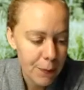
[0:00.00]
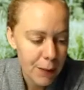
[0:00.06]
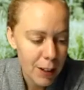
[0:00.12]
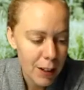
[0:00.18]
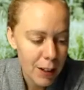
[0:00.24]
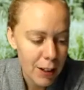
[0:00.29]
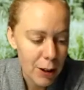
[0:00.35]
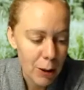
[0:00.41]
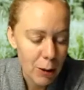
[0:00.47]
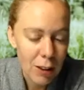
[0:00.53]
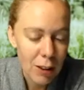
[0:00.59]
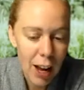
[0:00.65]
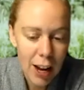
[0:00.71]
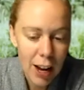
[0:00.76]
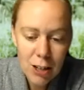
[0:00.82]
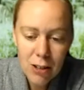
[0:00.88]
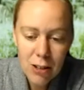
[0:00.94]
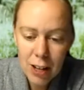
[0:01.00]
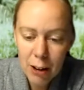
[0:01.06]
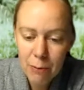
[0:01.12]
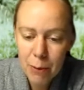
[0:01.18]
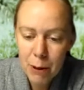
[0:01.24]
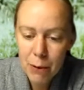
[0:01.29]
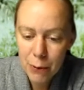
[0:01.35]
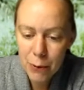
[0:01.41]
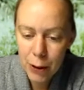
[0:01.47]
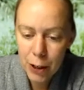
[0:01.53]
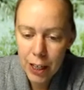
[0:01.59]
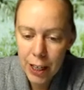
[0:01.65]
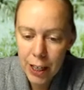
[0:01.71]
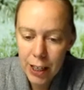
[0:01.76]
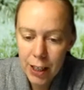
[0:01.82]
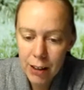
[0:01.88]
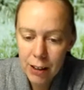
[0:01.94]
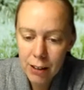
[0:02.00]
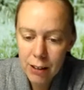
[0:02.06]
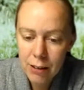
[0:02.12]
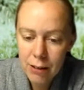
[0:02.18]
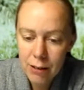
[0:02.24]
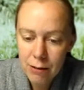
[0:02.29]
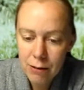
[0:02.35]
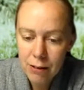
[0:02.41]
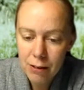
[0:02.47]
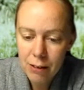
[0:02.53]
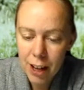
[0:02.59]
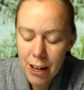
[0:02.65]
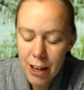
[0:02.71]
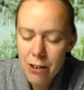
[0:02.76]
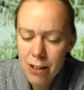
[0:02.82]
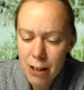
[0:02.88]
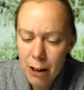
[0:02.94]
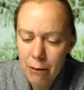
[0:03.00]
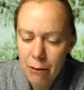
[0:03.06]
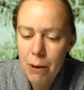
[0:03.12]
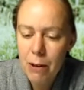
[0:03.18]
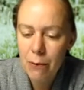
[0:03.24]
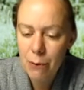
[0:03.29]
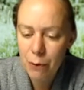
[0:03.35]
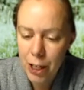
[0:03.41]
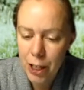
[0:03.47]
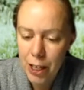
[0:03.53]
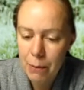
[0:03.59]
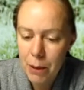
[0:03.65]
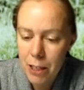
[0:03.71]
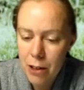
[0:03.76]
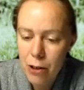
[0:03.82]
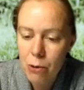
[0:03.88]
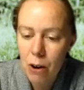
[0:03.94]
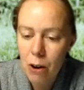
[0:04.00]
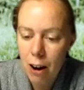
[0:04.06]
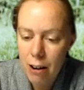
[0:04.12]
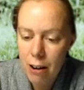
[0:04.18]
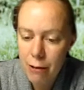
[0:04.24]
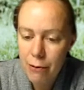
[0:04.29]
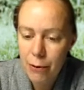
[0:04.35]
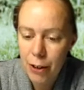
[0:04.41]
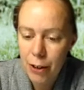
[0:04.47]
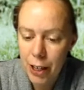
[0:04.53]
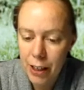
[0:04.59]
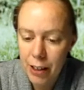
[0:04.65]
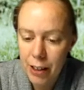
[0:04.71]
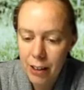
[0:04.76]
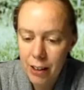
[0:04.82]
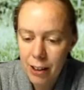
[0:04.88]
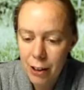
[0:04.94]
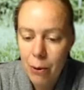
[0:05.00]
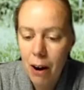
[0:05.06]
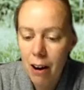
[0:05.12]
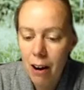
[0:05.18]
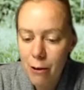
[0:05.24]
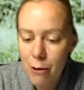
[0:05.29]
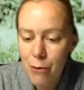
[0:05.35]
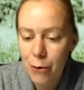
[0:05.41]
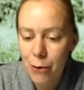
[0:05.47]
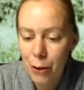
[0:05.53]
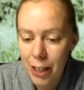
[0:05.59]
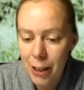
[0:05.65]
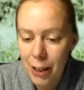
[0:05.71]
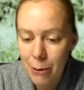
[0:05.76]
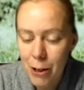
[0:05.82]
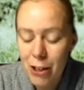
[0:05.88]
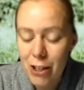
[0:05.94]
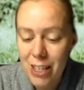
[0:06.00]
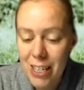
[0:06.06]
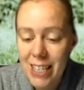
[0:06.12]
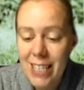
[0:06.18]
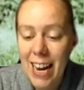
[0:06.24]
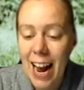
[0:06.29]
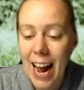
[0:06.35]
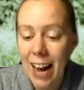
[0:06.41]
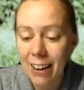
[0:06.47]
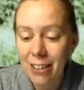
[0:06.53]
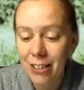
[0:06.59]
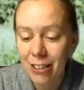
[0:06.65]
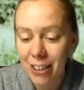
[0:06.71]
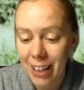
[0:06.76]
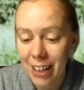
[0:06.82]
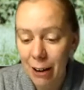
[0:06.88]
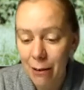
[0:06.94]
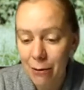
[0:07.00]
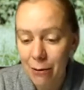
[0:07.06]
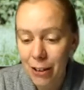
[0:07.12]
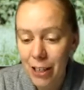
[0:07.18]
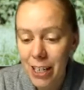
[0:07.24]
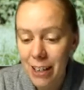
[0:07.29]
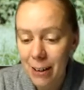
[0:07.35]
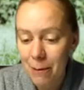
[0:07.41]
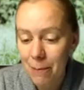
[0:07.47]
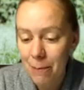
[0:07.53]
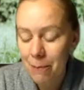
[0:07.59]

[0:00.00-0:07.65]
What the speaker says: you know, let yourself be free. Let yourself be free, because you are free. You are free. We just need to act on that freedom.